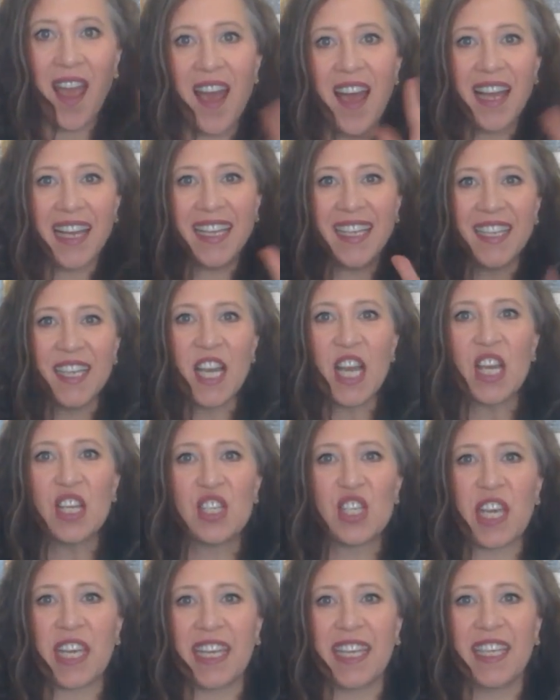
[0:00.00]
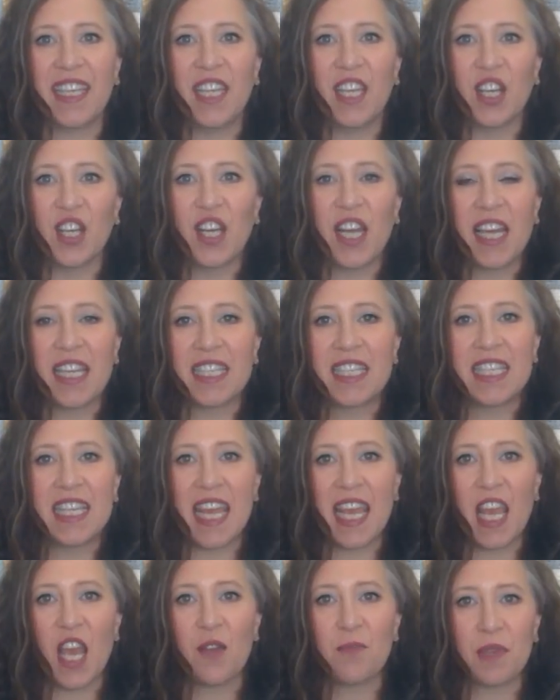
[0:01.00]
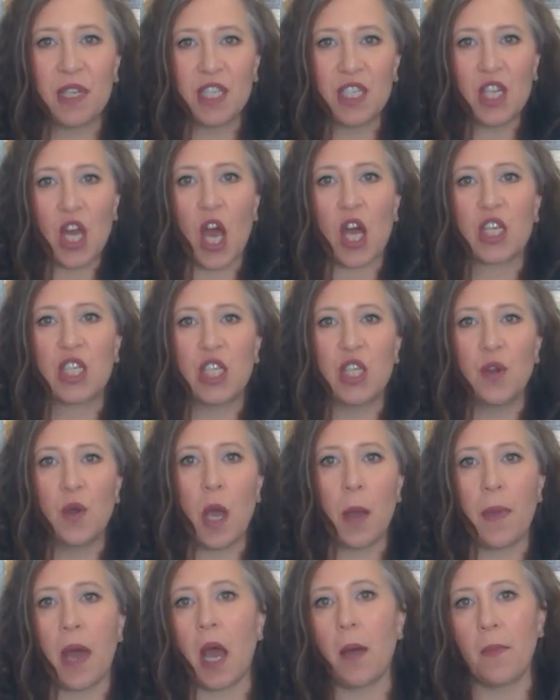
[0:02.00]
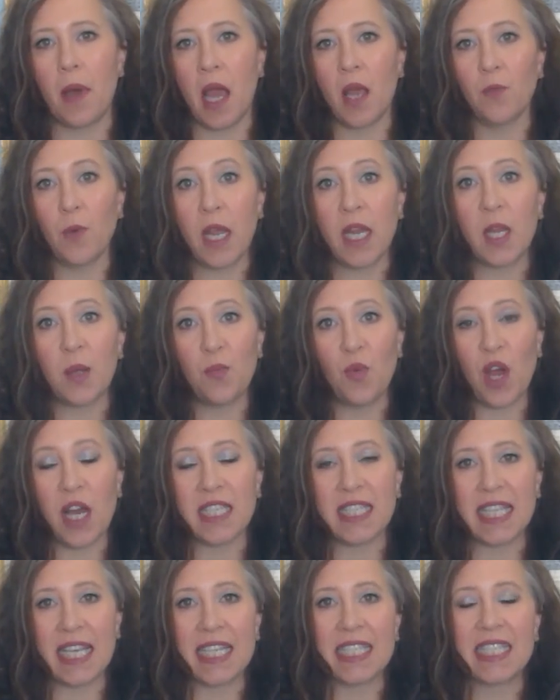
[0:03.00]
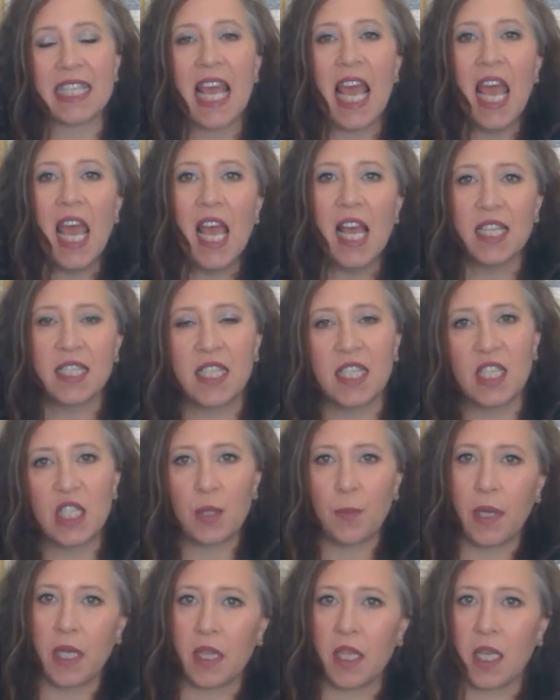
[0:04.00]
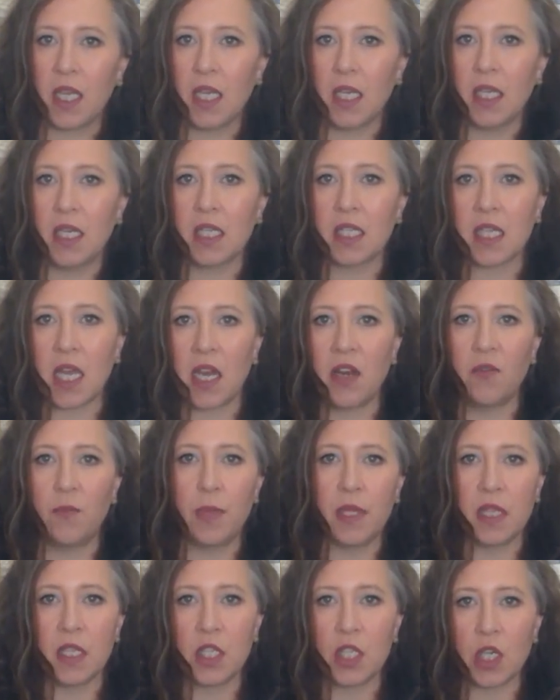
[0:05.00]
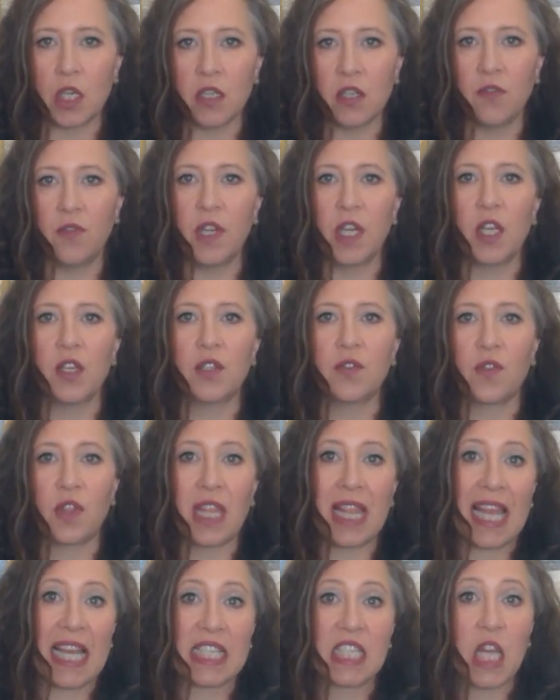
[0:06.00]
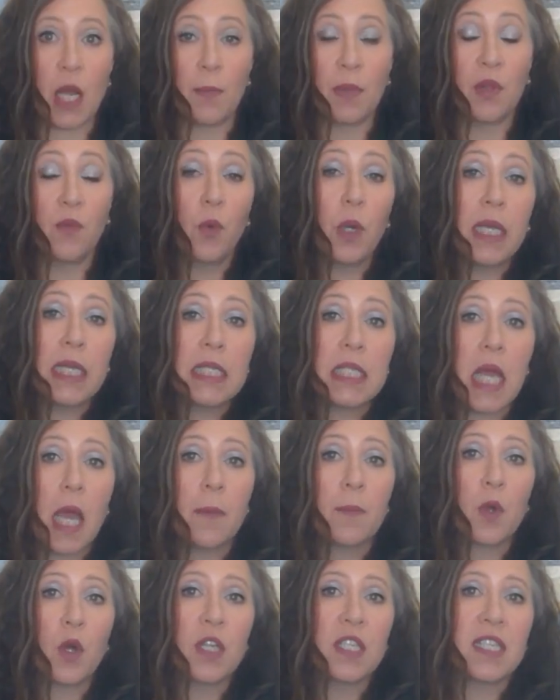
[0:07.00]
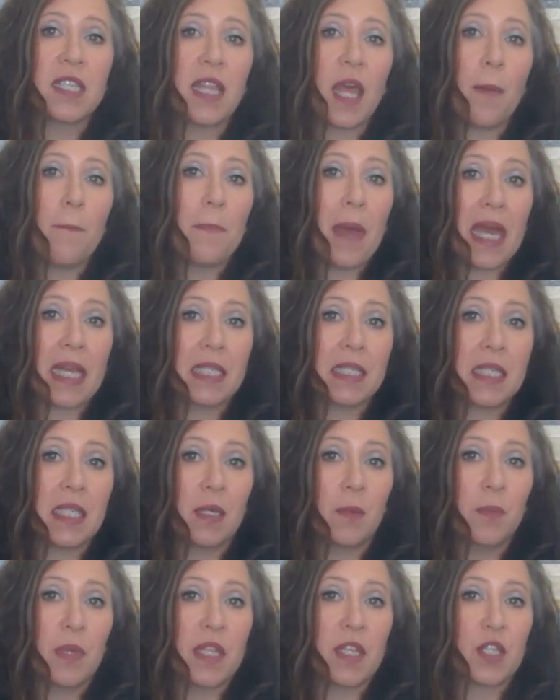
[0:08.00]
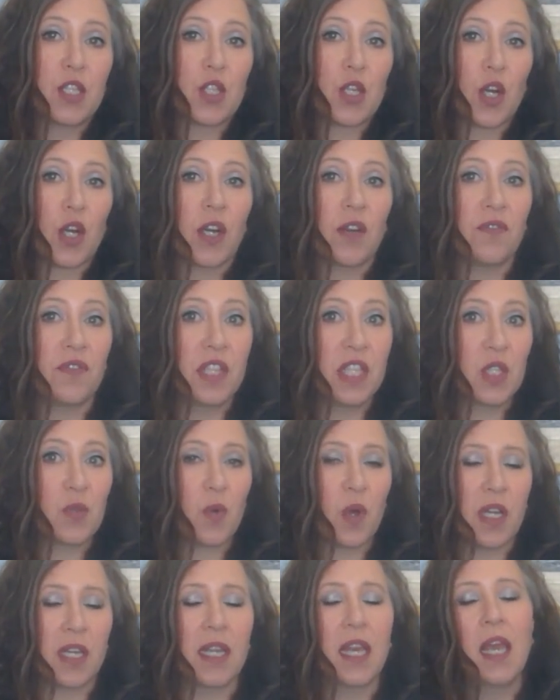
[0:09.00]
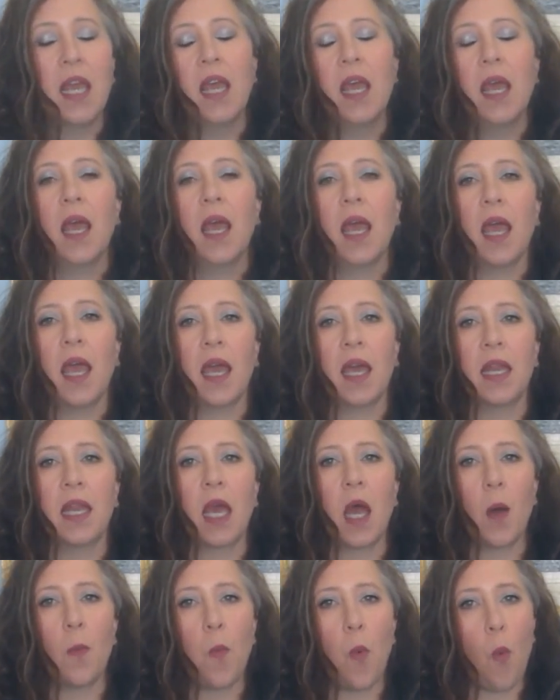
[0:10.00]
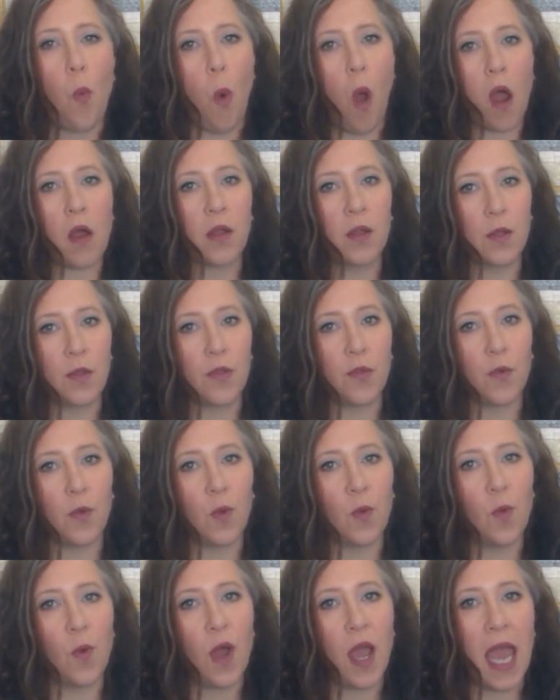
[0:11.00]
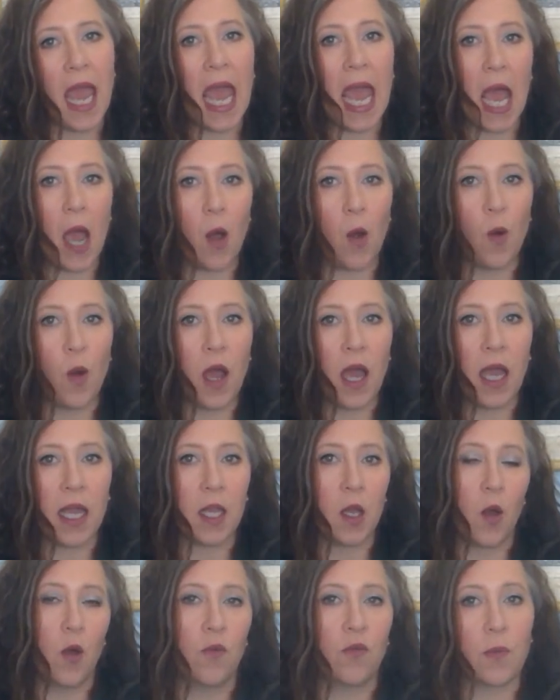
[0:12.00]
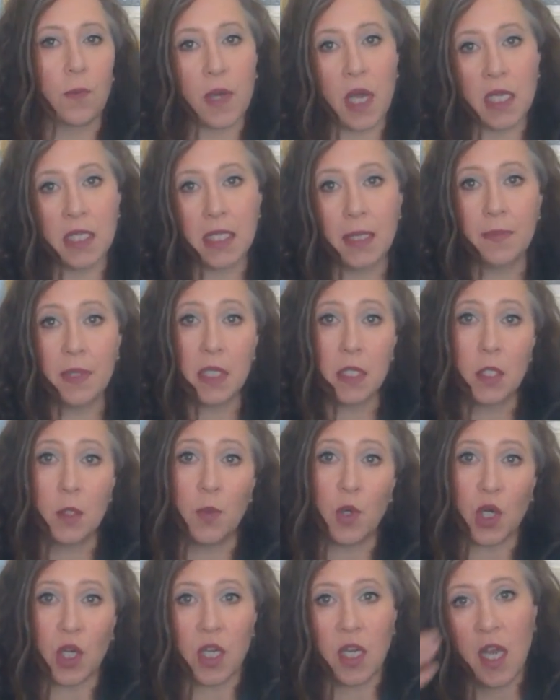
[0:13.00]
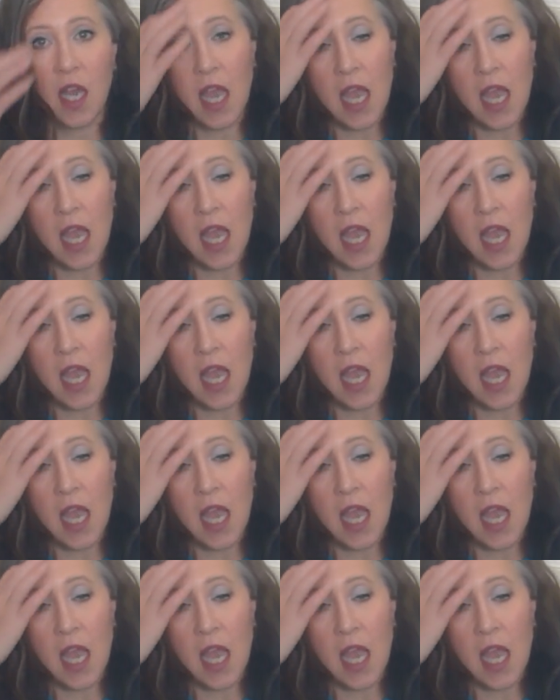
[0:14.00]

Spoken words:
Hi, Diane here, and today I'm going to talk to you about my writing process. And since Samantha Kid has kind of been the star of the videos for the last couple of weeks, I'm going to let Madison be the star of this one and help walk you through how I go from concept to book.